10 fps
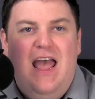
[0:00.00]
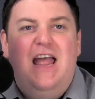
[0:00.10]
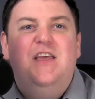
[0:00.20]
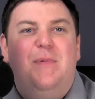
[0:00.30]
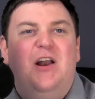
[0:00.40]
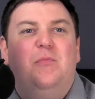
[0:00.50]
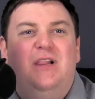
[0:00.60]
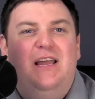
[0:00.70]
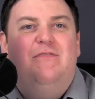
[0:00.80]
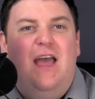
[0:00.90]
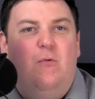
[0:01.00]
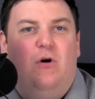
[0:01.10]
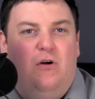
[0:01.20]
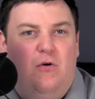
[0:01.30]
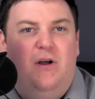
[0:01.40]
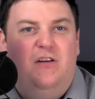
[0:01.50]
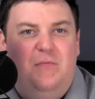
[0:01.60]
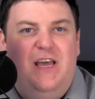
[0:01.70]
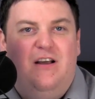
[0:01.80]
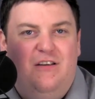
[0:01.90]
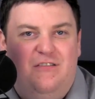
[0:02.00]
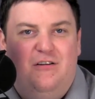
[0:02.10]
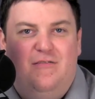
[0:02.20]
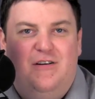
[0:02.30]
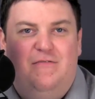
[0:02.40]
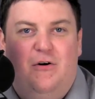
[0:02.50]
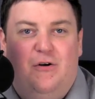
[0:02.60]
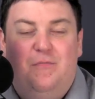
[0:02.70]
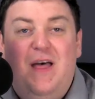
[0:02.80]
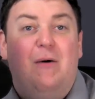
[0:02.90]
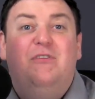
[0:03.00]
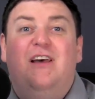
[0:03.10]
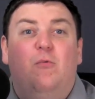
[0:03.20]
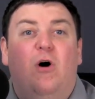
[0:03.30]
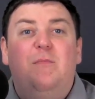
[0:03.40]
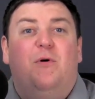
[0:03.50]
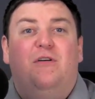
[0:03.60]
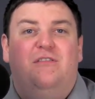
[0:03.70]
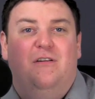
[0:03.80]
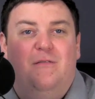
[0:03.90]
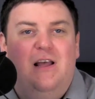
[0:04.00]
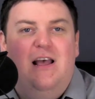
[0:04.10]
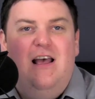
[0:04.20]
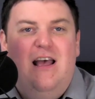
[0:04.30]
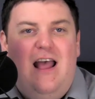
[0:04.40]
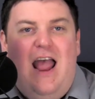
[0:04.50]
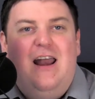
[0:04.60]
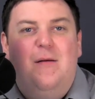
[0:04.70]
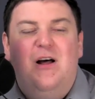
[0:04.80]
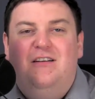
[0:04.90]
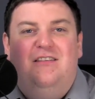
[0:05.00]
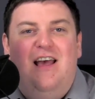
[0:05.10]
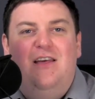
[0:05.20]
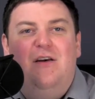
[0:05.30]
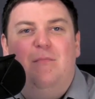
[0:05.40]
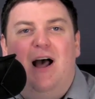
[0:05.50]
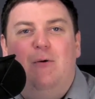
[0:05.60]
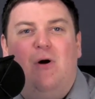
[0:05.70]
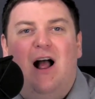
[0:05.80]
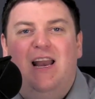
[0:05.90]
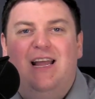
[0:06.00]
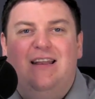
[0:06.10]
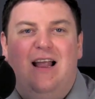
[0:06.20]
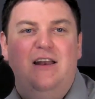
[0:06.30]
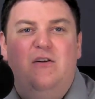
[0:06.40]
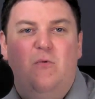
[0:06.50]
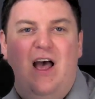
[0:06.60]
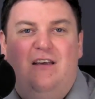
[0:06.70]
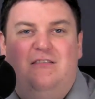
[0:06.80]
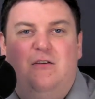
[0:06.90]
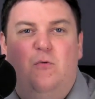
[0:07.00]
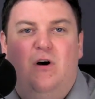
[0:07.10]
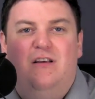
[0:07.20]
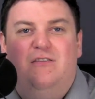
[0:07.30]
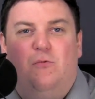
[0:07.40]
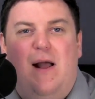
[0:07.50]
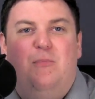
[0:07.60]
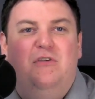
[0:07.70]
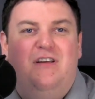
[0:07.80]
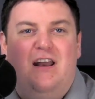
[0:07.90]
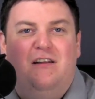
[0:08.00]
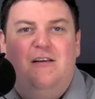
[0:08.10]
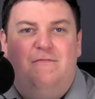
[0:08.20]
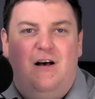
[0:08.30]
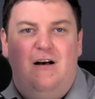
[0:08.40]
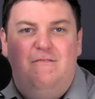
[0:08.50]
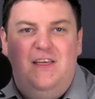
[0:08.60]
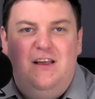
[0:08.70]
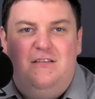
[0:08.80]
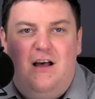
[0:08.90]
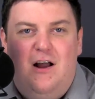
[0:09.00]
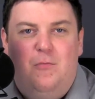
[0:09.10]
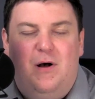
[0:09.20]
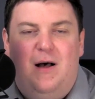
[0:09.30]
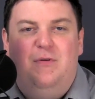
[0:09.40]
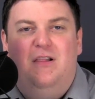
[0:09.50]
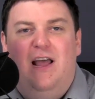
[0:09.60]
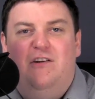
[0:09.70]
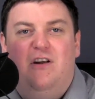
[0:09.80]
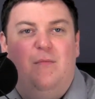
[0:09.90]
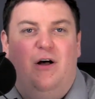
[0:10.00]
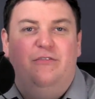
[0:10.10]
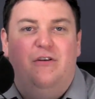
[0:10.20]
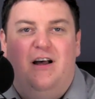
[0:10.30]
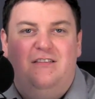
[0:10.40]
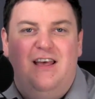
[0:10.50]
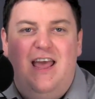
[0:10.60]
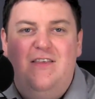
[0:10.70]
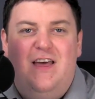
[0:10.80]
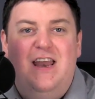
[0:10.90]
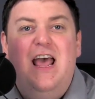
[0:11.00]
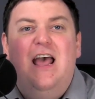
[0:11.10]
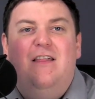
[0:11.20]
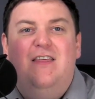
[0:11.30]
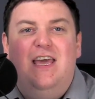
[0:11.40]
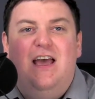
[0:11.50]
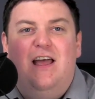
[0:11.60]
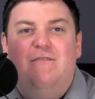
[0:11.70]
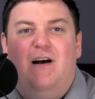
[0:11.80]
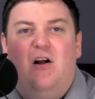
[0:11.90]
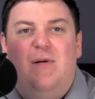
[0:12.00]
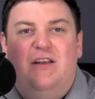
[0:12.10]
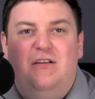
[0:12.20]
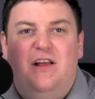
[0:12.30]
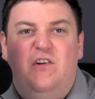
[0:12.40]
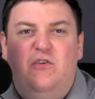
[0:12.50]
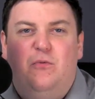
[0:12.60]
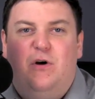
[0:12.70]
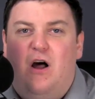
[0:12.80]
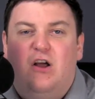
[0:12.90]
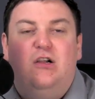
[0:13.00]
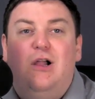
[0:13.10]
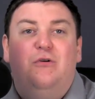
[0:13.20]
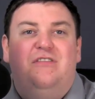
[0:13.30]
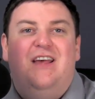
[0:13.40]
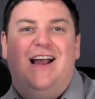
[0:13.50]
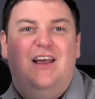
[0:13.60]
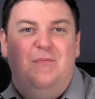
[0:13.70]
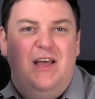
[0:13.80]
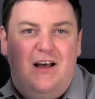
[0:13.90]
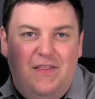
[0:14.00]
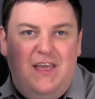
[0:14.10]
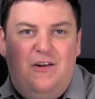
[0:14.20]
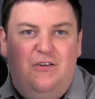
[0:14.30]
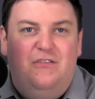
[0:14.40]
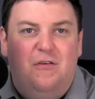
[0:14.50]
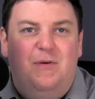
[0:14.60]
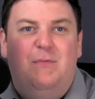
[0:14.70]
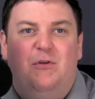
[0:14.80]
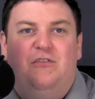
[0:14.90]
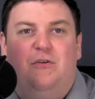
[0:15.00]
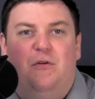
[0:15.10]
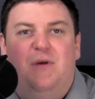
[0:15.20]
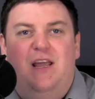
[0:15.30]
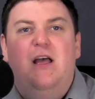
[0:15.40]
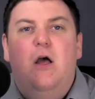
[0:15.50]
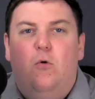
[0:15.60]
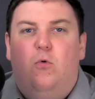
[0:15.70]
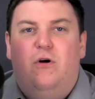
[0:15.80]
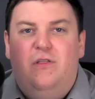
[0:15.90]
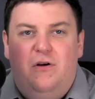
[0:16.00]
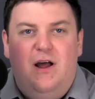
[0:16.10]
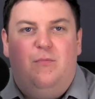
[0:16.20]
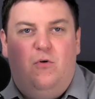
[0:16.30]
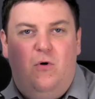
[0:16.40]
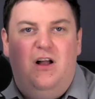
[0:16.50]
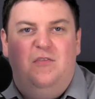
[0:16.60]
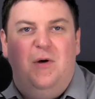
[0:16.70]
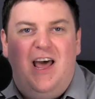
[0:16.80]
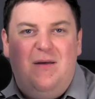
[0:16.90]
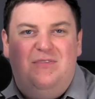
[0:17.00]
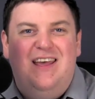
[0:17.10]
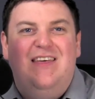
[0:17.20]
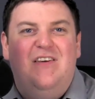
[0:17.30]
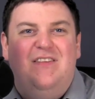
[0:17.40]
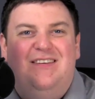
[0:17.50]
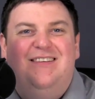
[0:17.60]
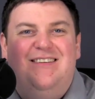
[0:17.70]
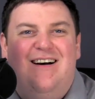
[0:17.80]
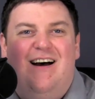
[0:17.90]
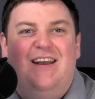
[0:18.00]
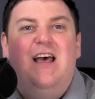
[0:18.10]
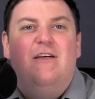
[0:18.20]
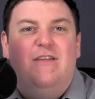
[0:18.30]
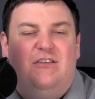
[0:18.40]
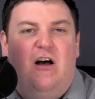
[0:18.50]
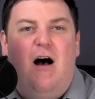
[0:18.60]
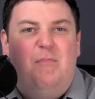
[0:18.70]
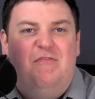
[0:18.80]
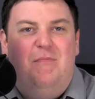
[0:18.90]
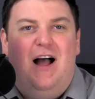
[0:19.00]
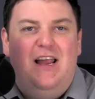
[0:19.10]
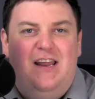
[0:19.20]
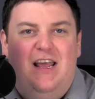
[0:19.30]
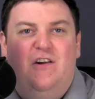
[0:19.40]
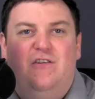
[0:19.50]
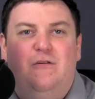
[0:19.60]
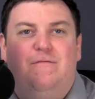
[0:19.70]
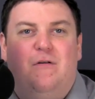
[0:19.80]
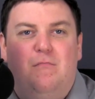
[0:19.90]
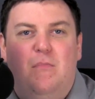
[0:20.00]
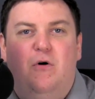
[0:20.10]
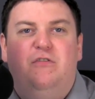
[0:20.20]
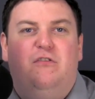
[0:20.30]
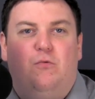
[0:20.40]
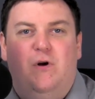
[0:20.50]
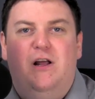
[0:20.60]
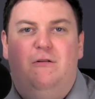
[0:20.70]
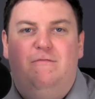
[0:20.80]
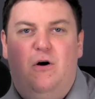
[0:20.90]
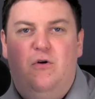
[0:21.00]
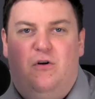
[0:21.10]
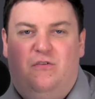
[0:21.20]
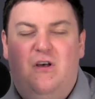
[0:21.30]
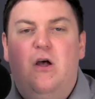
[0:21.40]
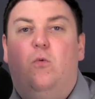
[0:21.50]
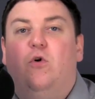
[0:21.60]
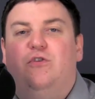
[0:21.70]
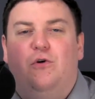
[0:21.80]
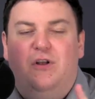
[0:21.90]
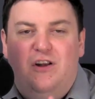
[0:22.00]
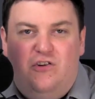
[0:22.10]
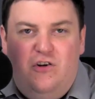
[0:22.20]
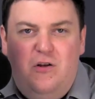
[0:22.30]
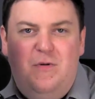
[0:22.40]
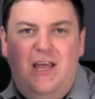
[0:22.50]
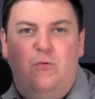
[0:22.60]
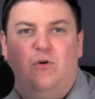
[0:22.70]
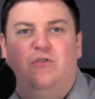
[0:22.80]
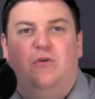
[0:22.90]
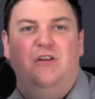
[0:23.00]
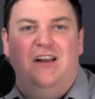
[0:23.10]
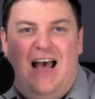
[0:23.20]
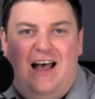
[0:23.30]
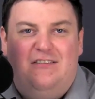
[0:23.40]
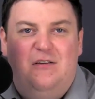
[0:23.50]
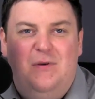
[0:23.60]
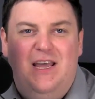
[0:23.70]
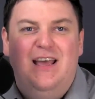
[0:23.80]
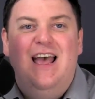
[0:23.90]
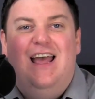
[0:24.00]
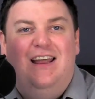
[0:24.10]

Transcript: And you better believe they weren't going to be a conservative voter. That was it, one person. And I'm not saying that my riding in London West was representative of the entire population. I'm also not saying that the environmental issues were not a close second behind the issues that people told me were their number ones. But I am saying that this is not the top of mind issue for most real voters. We're told it should be. We're told it has to be.